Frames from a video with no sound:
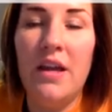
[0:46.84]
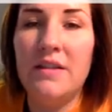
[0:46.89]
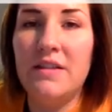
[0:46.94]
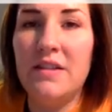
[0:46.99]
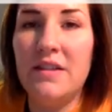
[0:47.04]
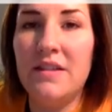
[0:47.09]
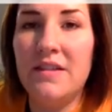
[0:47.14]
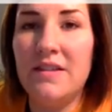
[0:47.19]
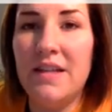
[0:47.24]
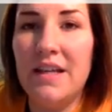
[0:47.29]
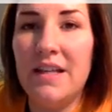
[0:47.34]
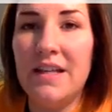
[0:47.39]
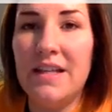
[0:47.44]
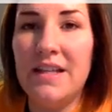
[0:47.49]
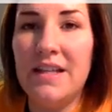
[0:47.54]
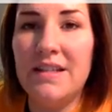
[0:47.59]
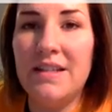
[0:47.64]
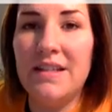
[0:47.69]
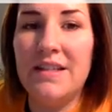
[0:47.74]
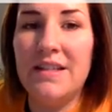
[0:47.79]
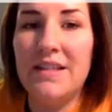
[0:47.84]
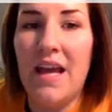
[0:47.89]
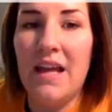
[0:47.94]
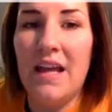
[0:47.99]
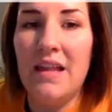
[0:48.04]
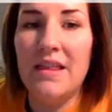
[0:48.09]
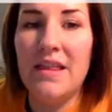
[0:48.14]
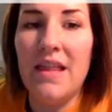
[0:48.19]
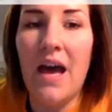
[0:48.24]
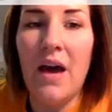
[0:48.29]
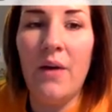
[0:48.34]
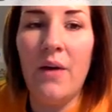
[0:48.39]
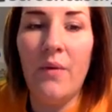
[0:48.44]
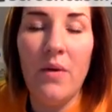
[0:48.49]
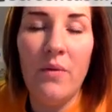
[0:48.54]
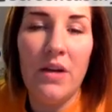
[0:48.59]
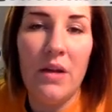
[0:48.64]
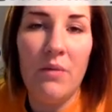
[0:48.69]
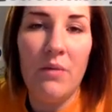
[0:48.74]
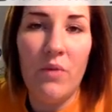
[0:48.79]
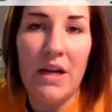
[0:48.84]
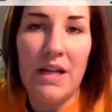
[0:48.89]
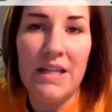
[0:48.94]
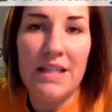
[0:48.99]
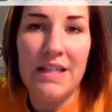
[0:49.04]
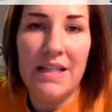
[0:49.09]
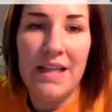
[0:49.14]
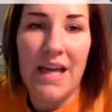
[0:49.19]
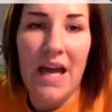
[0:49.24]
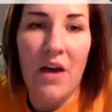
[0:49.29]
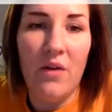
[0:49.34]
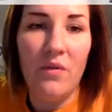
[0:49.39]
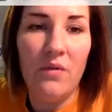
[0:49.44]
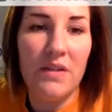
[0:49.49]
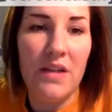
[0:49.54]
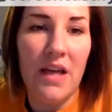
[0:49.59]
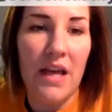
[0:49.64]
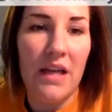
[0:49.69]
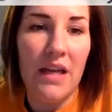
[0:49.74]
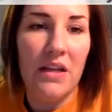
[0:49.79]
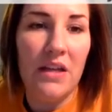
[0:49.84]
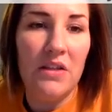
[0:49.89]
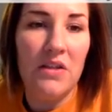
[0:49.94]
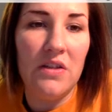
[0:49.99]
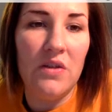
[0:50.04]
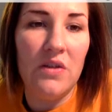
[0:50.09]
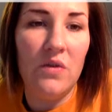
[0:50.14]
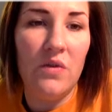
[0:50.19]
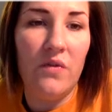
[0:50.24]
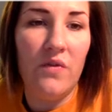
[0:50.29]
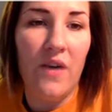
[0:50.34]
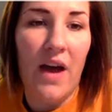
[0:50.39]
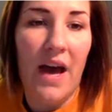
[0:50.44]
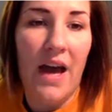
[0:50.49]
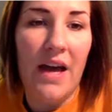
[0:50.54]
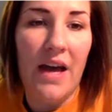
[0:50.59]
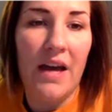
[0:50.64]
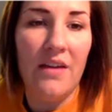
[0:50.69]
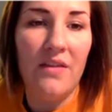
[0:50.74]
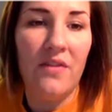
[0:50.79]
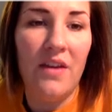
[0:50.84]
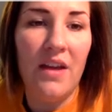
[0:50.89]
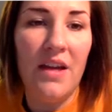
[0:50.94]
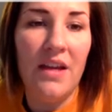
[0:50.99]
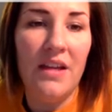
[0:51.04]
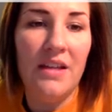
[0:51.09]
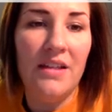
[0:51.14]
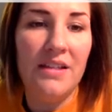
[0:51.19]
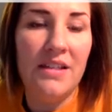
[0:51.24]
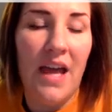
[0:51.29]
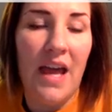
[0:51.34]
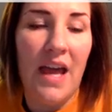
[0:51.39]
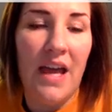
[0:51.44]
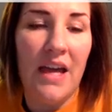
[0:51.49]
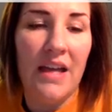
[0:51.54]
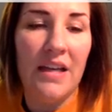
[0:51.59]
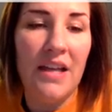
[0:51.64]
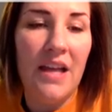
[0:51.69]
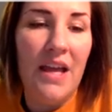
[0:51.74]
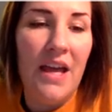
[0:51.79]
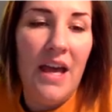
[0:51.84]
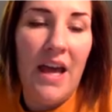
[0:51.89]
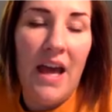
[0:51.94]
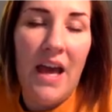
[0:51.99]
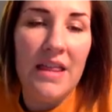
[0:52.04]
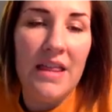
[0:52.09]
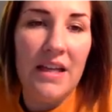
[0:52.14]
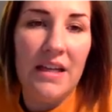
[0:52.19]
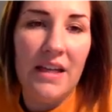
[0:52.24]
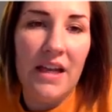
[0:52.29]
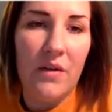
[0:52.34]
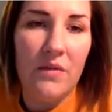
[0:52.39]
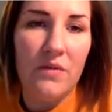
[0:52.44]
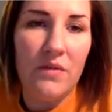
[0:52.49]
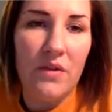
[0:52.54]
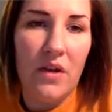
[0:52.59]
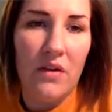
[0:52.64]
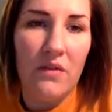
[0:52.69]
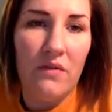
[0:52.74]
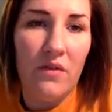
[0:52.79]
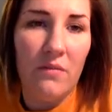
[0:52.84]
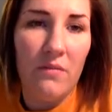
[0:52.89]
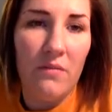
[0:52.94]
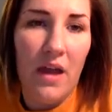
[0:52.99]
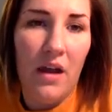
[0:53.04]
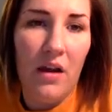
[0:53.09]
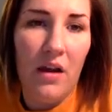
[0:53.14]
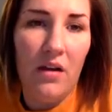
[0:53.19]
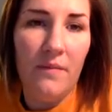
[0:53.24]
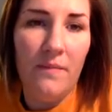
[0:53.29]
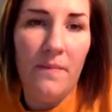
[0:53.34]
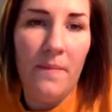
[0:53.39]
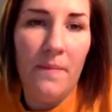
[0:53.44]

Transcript: to see an easy 10. That way, when I'm ready to count, I can do 5, 10, and then count on from there.